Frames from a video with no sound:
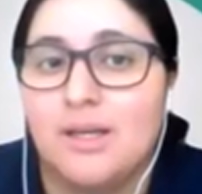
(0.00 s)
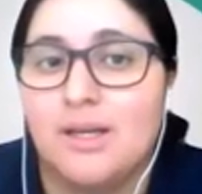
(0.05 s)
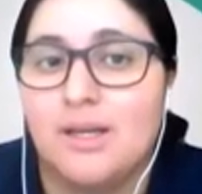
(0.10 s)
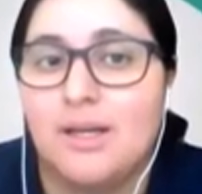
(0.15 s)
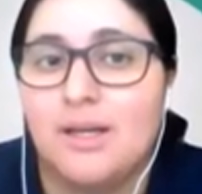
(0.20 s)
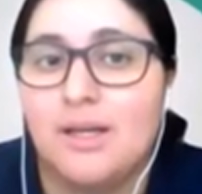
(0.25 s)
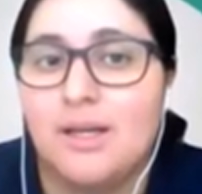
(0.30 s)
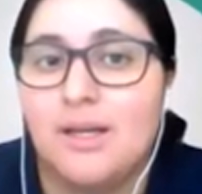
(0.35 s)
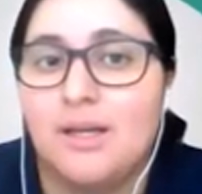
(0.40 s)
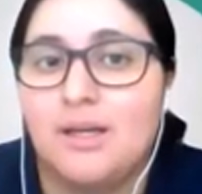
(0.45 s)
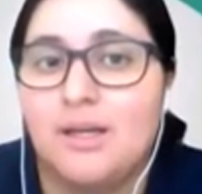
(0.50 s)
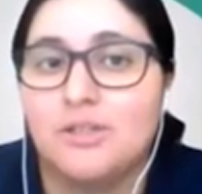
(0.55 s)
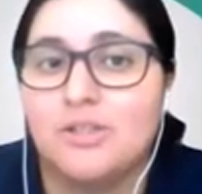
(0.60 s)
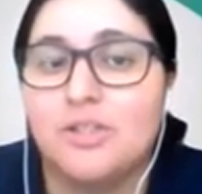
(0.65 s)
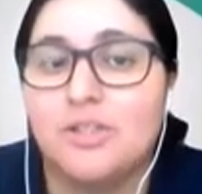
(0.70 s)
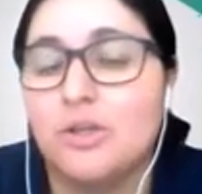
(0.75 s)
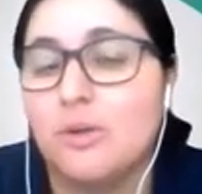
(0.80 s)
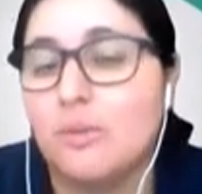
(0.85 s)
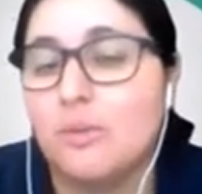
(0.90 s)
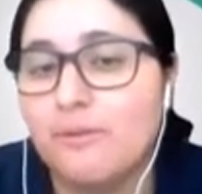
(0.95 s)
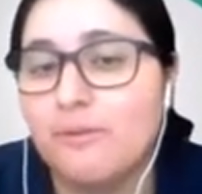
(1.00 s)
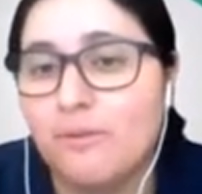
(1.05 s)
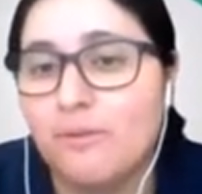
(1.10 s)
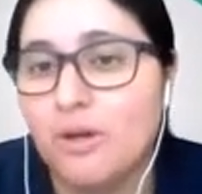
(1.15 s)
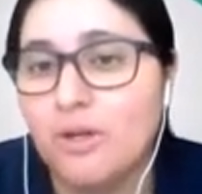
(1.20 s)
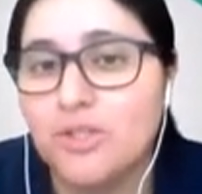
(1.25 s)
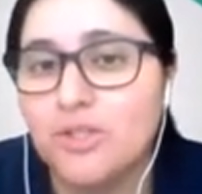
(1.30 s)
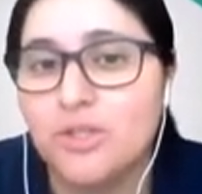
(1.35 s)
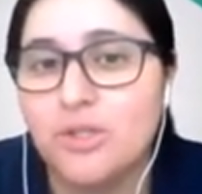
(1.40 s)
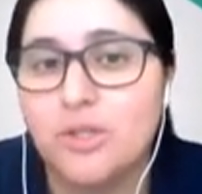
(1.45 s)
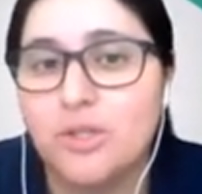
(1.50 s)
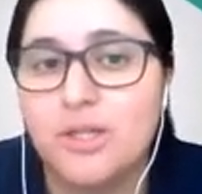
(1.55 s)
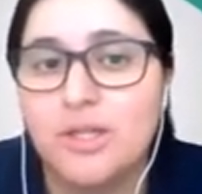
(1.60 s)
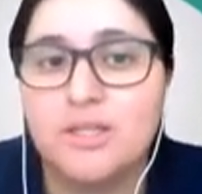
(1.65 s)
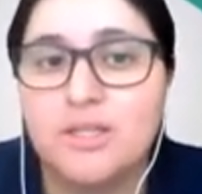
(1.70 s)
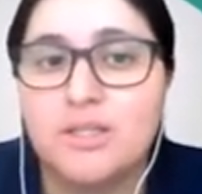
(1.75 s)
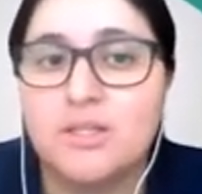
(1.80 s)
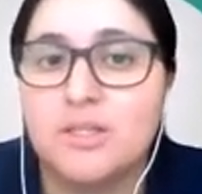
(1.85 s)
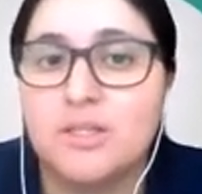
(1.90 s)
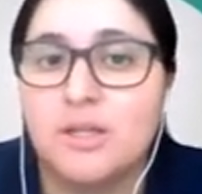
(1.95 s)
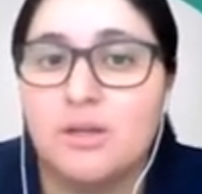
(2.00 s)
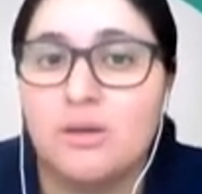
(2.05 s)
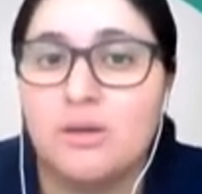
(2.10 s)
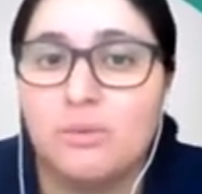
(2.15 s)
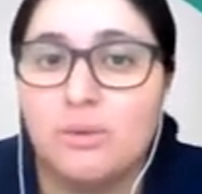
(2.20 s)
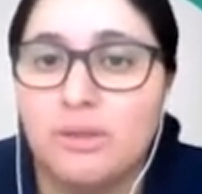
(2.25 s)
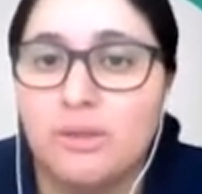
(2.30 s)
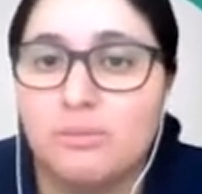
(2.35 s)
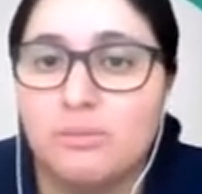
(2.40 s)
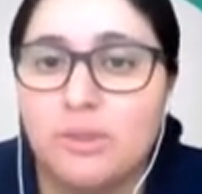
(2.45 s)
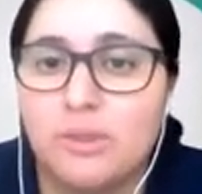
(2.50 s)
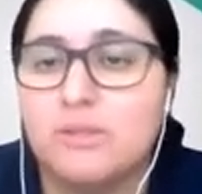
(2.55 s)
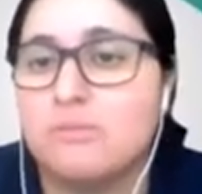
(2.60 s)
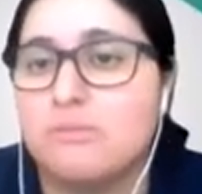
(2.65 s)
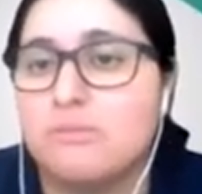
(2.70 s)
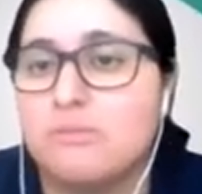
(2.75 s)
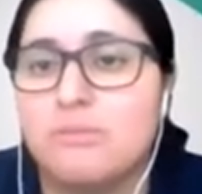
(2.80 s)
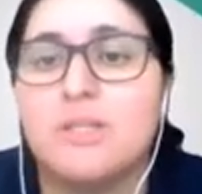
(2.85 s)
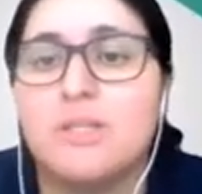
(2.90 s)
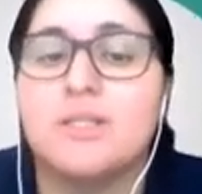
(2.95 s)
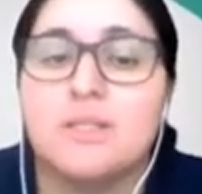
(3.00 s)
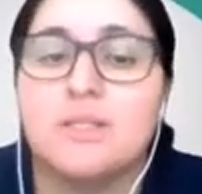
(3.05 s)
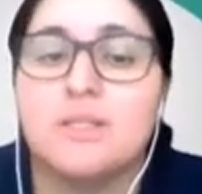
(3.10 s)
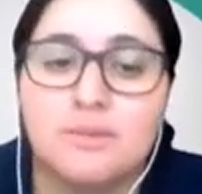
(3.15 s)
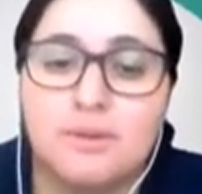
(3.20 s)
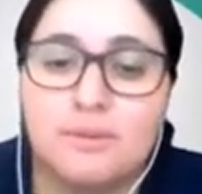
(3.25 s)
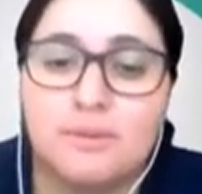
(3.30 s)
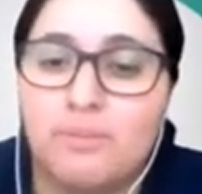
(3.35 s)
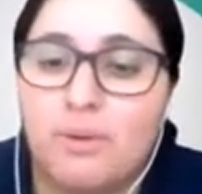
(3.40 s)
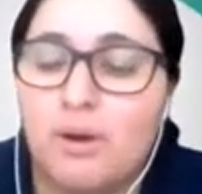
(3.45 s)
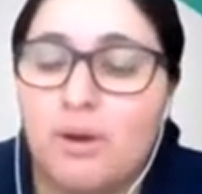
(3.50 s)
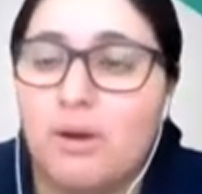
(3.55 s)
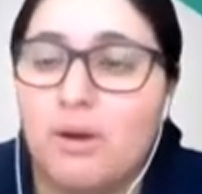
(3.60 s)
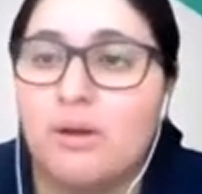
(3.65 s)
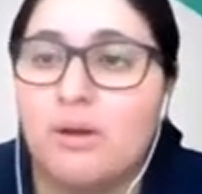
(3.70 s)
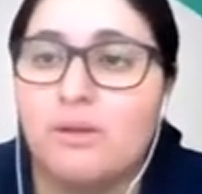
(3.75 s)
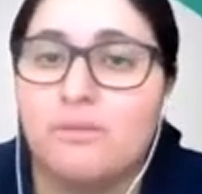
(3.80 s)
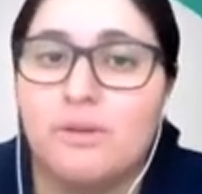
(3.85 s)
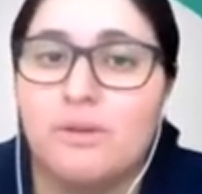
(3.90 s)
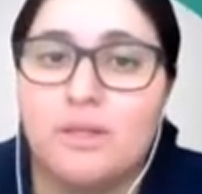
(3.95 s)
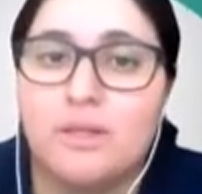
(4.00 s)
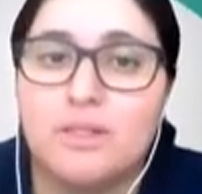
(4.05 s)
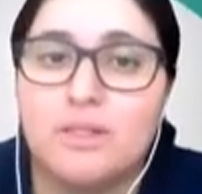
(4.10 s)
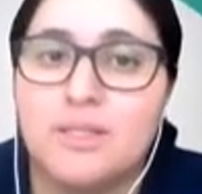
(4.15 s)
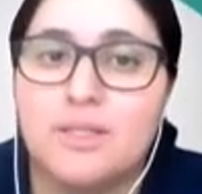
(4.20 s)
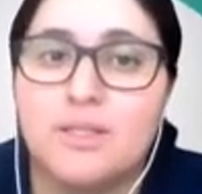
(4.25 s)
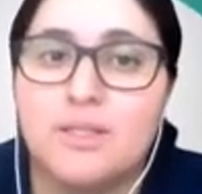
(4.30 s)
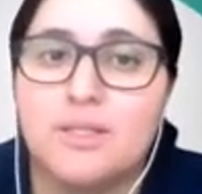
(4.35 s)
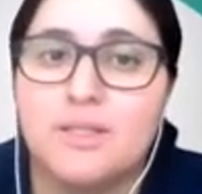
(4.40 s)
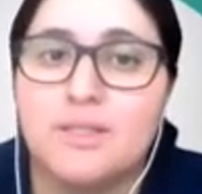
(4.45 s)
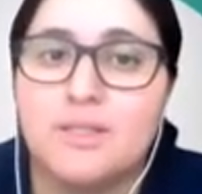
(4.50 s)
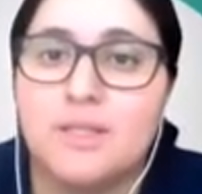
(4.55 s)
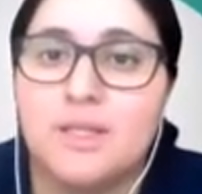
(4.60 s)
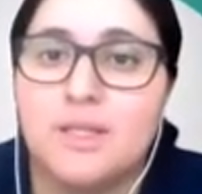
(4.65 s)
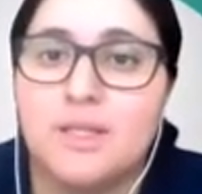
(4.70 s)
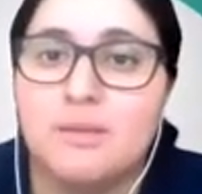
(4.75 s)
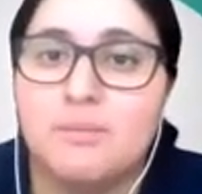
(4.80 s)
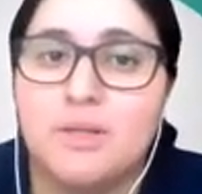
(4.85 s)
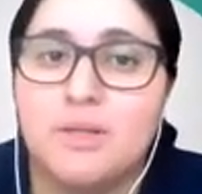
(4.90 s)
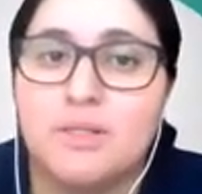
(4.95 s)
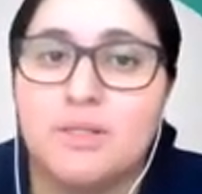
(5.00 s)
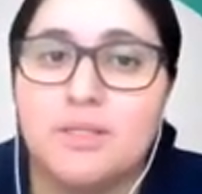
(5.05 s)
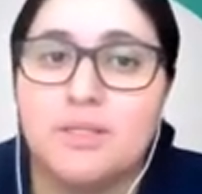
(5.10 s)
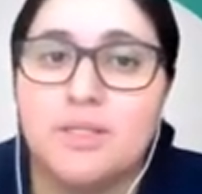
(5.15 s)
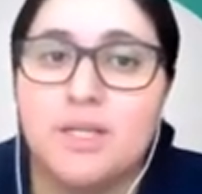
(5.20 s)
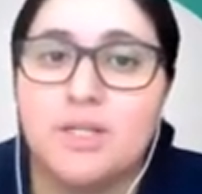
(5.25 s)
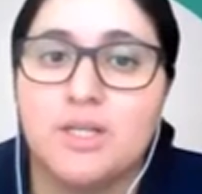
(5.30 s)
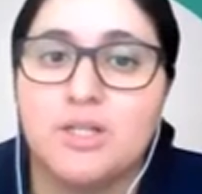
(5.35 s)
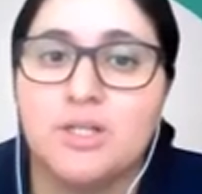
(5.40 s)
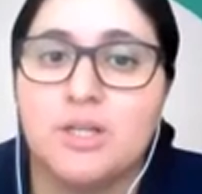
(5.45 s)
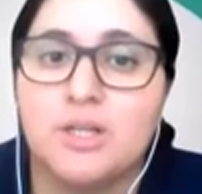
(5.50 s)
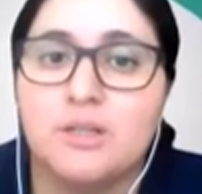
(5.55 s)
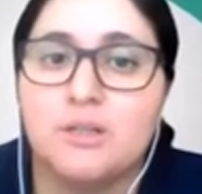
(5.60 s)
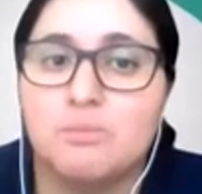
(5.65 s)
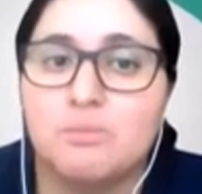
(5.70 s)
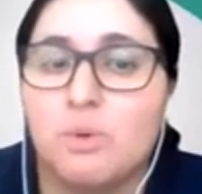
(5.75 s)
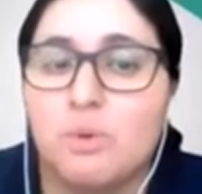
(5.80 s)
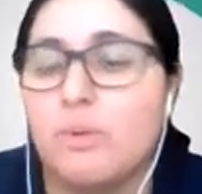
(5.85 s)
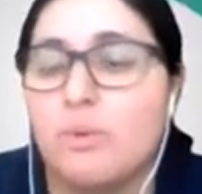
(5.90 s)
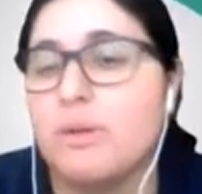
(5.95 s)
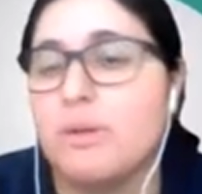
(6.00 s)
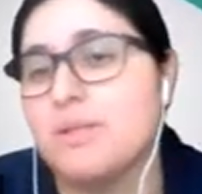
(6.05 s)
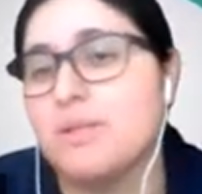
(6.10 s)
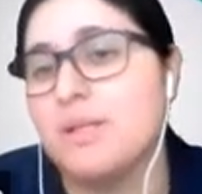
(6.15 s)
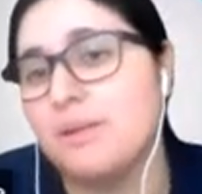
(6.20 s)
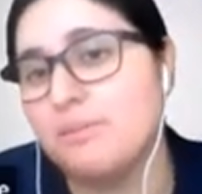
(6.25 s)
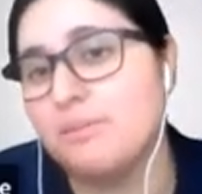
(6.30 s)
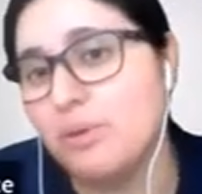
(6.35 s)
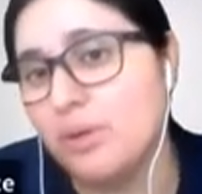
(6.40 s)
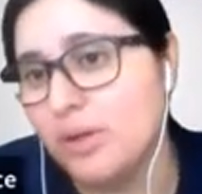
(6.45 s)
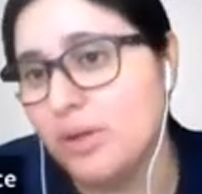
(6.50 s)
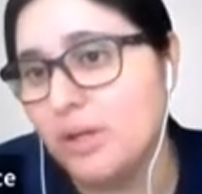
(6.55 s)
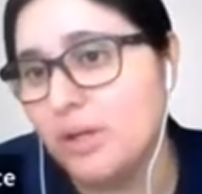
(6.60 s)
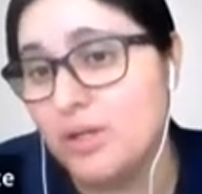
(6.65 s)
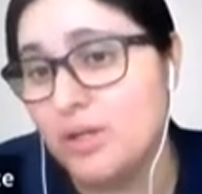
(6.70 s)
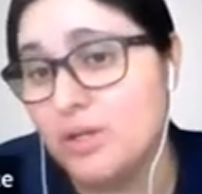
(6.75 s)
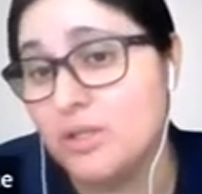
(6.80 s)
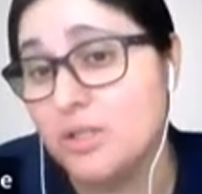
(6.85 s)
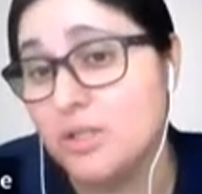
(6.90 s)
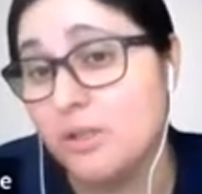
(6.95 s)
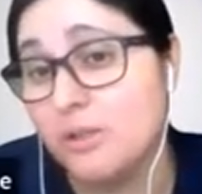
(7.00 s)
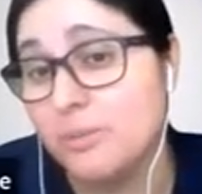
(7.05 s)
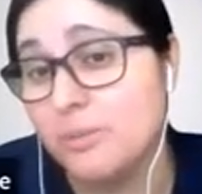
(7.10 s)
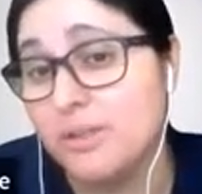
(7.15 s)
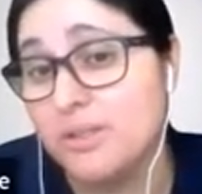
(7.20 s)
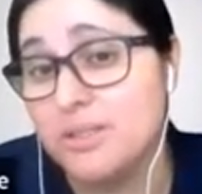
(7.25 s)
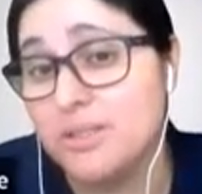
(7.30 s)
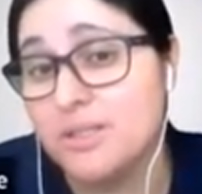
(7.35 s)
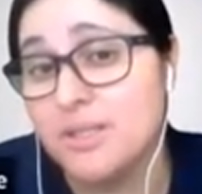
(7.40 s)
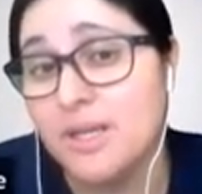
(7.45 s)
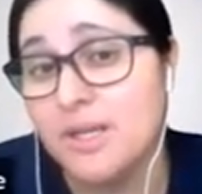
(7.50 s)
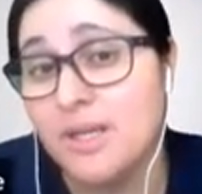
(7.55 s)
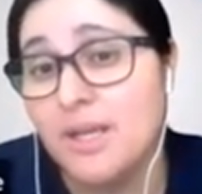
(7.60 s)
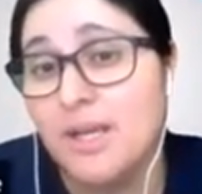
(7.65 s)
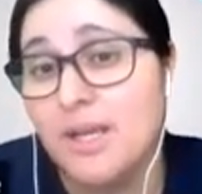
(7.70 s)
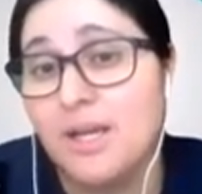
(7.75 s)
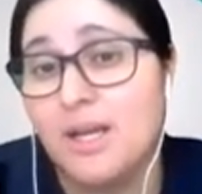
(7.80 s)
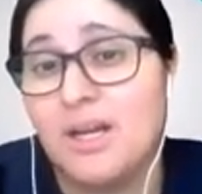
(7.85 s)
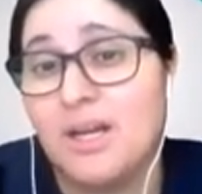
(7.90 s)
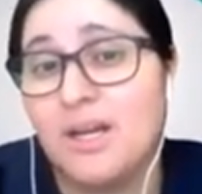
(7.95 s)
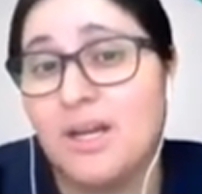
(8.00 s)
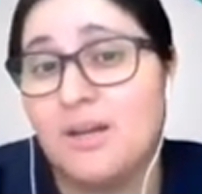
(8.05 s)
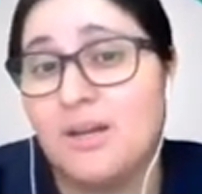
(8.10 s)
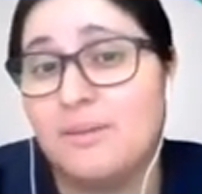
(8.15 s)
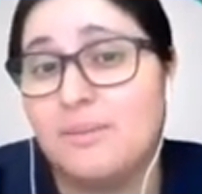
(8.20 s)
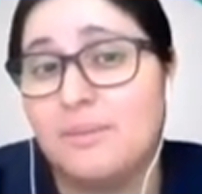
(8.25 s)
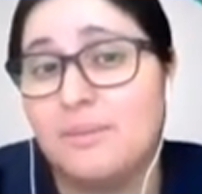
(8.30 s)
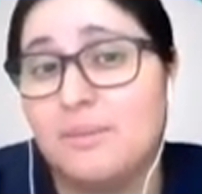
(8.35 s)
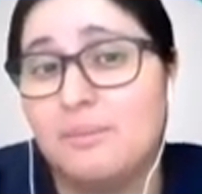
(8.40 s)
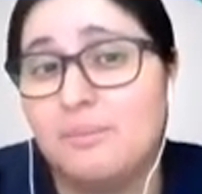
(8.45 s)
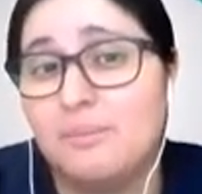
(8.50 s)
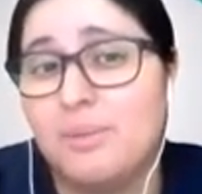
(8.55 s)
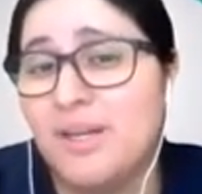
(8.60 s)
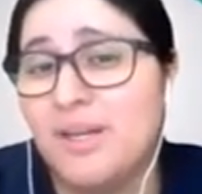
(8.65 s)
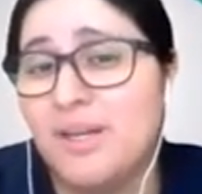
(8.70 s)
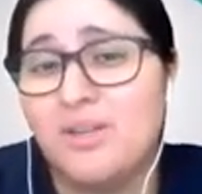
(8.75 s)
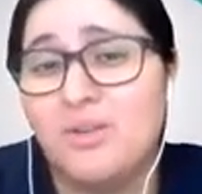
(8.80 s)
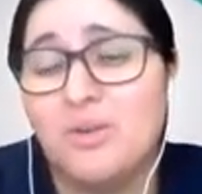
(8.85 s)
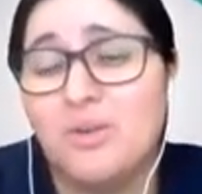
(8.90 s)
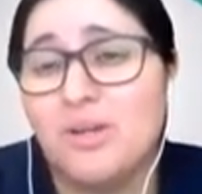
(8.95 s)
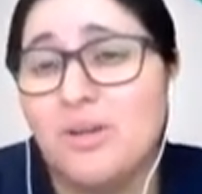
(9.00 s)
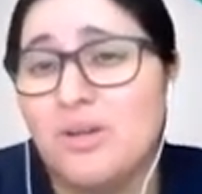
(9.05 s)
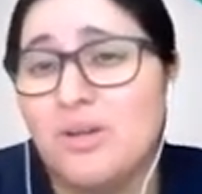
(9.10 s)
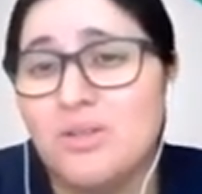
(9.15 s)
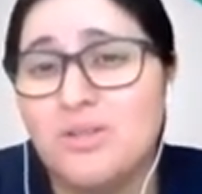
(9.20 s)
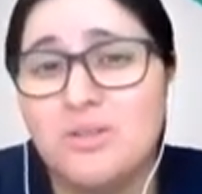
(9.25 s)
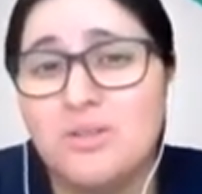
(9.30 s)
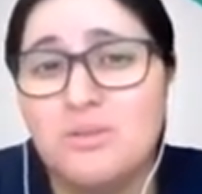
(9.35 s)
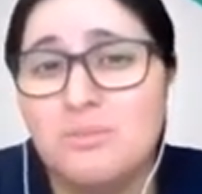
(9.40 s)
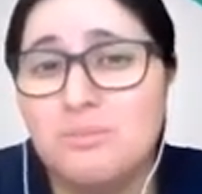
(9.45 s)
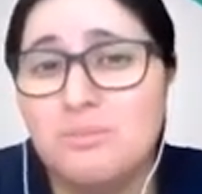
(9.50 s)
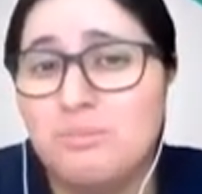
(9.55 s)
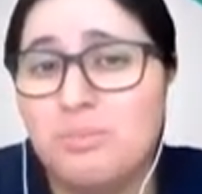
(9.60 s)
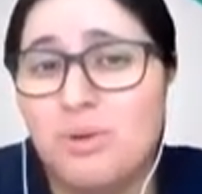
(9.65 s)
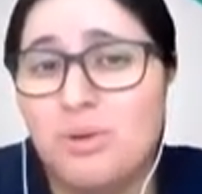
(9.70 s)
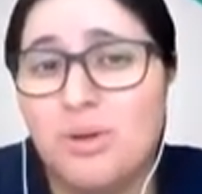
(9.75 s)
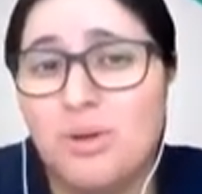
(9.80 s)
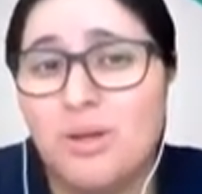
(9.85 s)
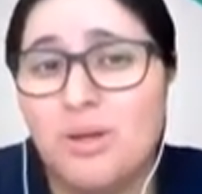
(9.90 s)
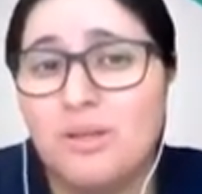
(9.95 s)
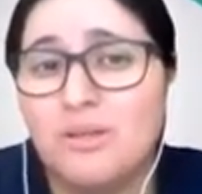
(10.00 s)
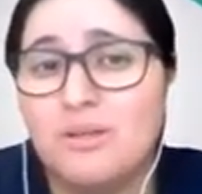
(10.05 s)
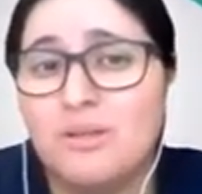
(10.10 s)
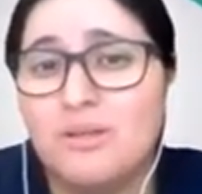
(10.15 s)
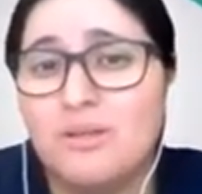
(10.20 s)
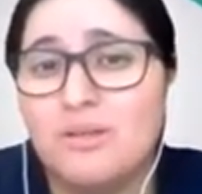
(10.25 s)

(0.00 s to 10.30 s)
Uh, so to refer students, you know, we we this is a part of a CCC presentation where we say put it in your syllabus, um, but you could also put,